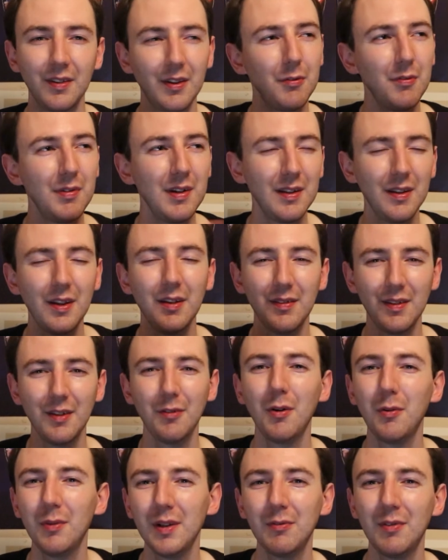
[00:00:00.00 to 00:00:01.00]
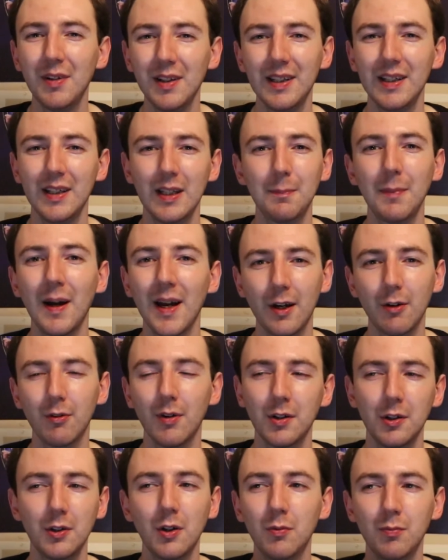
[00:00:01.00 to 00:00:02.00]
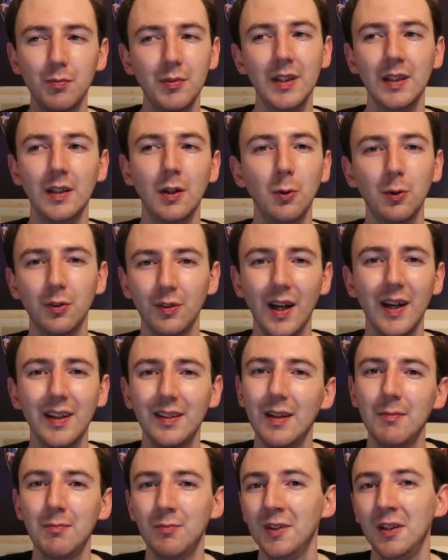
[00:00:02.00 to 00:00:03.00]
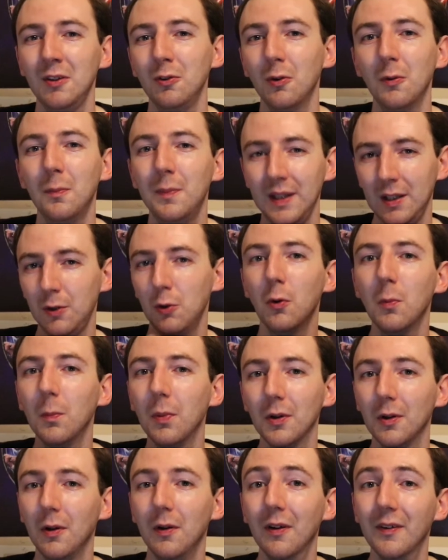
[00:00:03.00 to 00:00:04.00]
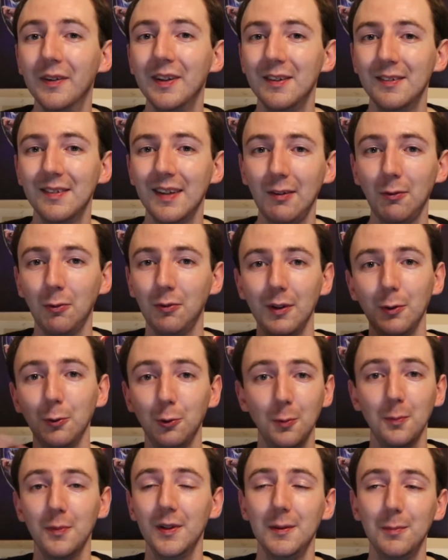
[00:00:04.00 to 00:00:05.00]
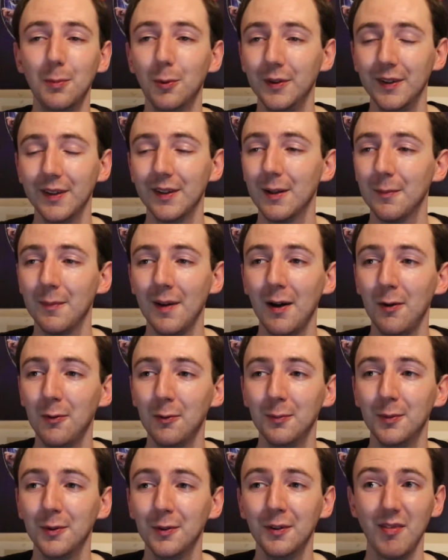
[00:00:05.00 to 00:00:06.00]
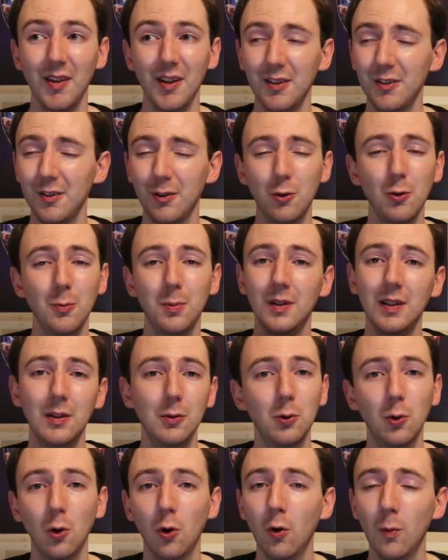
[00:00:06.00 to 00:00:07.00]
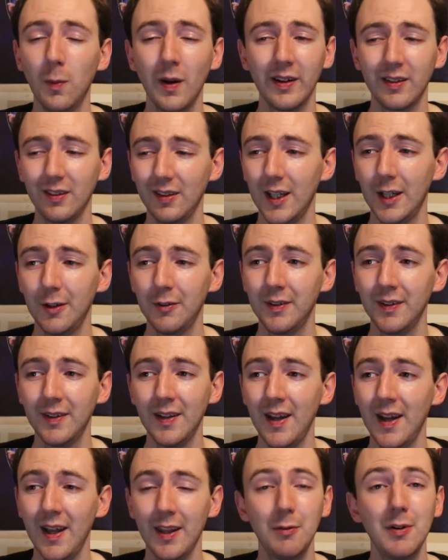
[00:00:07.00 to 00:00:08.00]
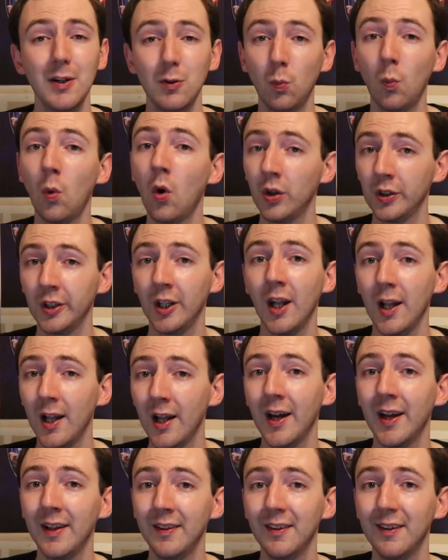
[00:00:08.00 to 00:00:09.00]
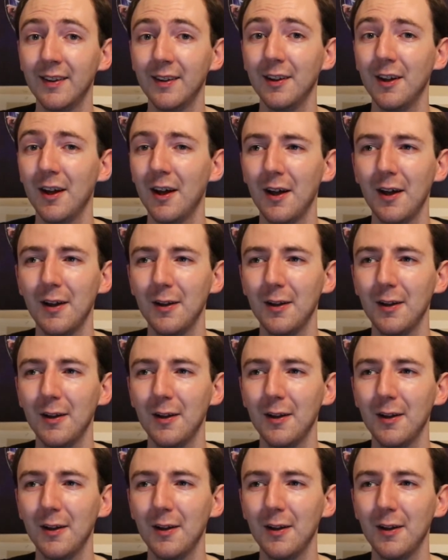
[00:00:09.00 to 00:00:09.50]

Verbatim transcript: they're, they're only really in the background you don't really notice I didn't really sort of pick up on a lot of these things until somebody pointed them out but there's a couple little callbacks here and there there is one line that